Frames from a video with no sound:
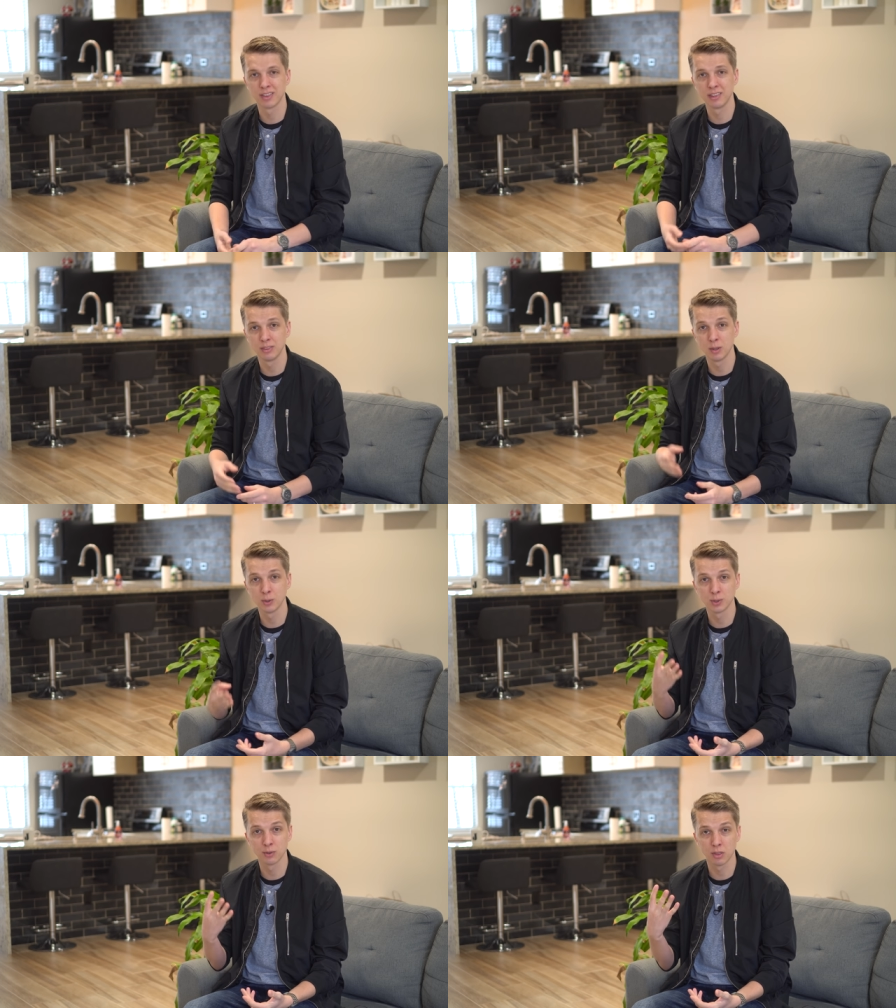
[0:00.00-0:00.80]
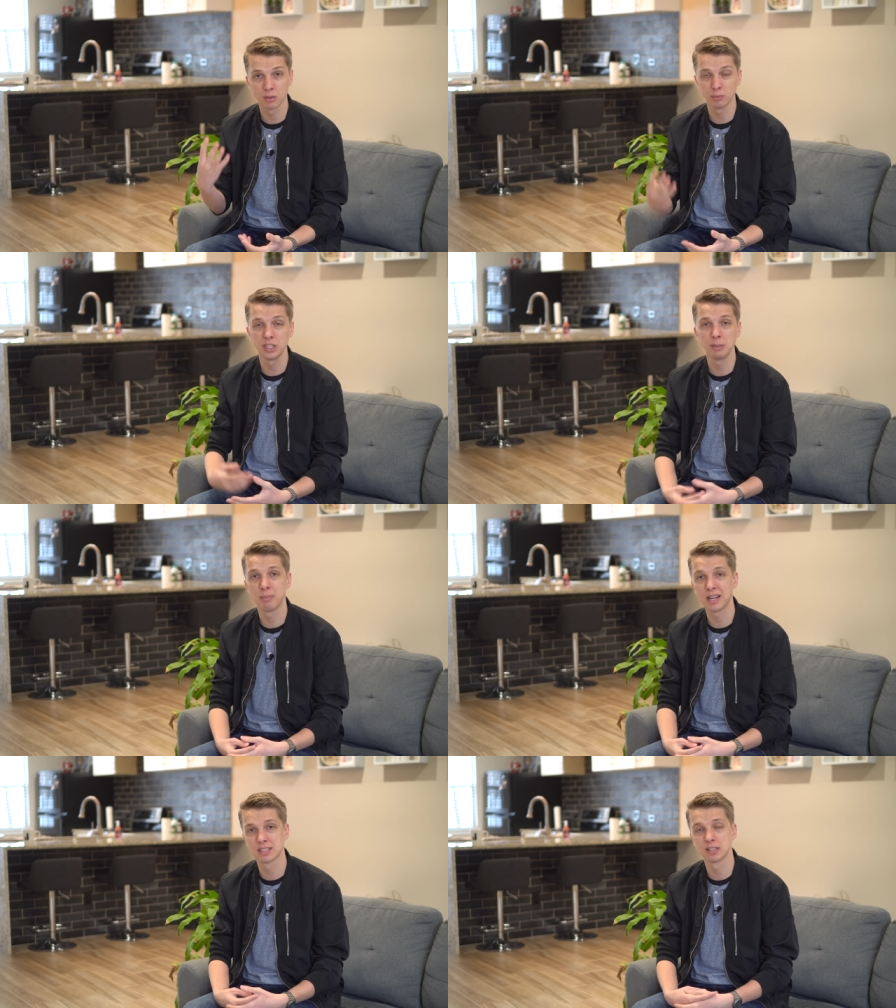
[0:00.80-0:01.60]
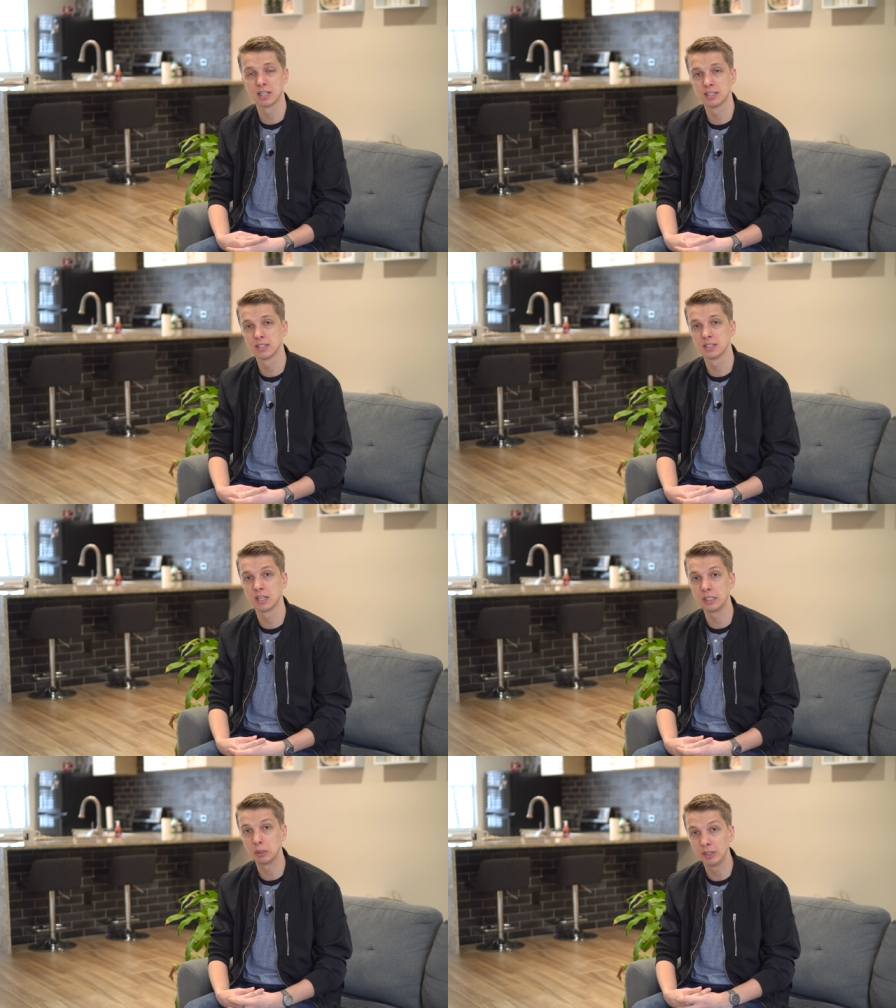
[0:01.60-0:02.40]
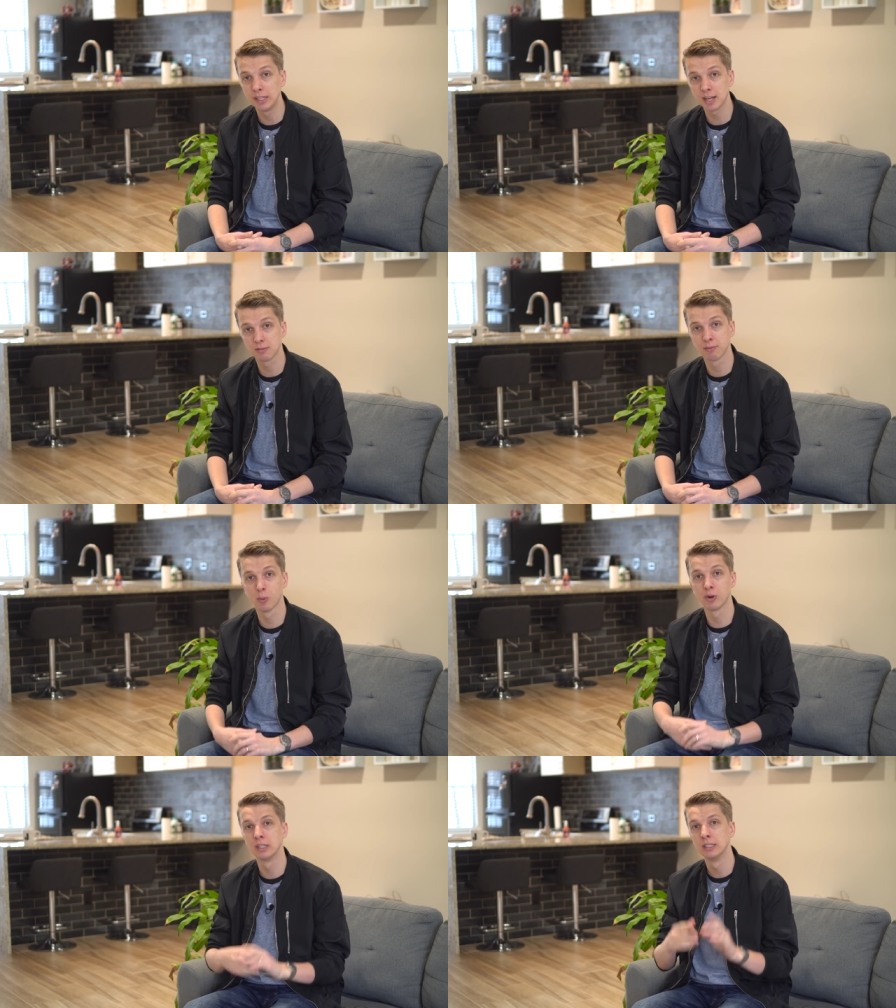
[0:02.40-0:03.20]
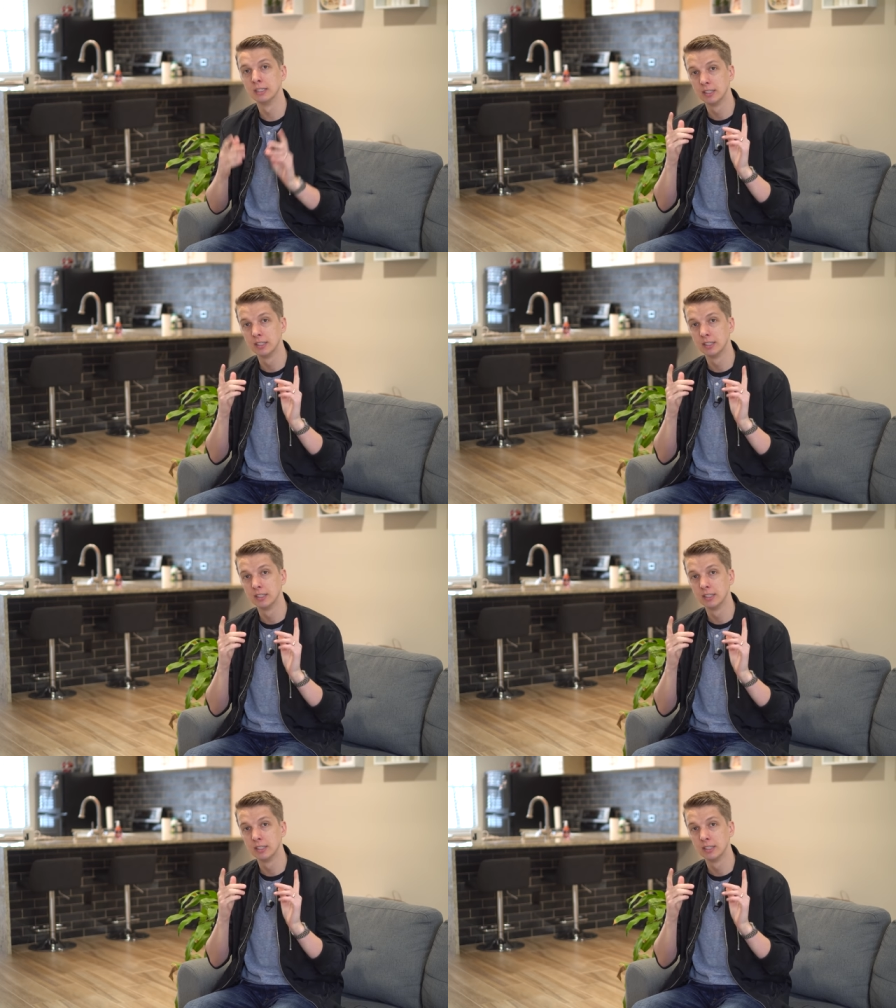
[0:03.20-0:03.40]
I think those are the three best lenses that you can get for